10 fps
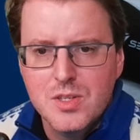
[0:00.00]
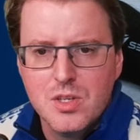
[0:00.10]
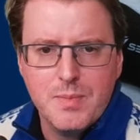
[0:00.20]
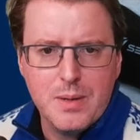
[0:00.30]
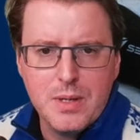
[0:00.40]

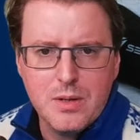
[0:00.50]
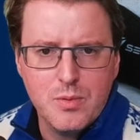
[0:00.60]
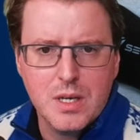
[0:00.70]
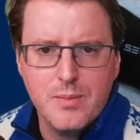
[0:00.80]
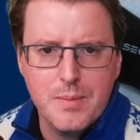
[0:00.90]
So maybe if
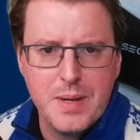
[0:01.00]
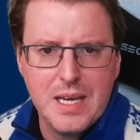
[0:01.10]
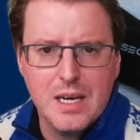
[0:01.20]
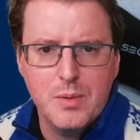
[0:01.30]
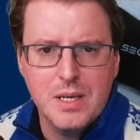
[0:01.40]
we come up
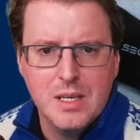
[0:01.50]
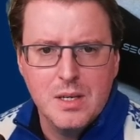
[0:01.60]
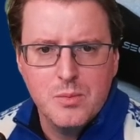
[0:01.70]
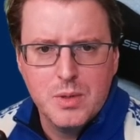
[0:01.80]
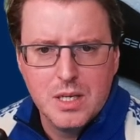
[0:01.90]
here, we
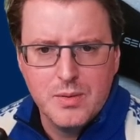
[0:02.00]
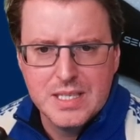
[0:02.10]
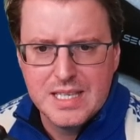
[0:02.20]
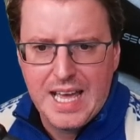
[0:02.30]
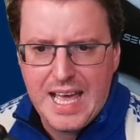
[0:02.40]
go
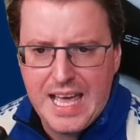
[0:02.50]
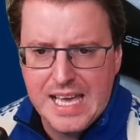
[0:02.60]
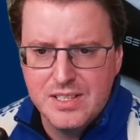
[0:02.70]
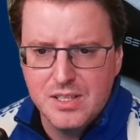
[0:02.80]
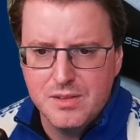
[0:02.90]
into the
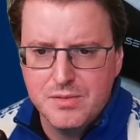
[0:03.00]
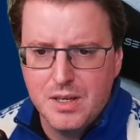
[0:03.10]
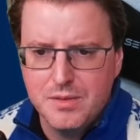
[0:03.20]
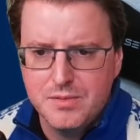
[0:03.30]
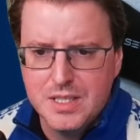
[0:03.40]
head
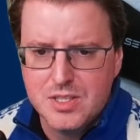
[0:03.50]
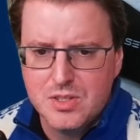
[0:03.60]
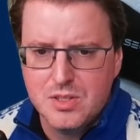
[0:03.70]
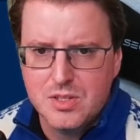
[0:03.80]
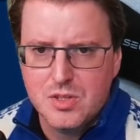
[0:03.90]
of this
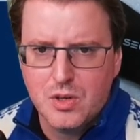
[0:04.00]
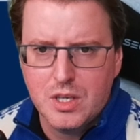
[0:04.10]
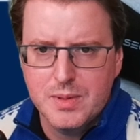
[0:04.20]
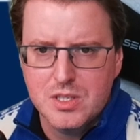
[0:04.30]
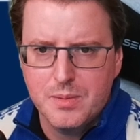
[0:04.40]

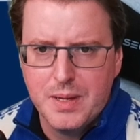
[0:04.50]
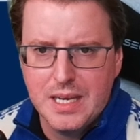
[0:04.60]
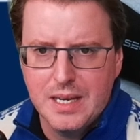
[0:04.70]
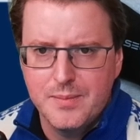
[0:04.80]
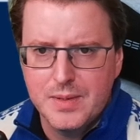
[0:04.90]
document up here.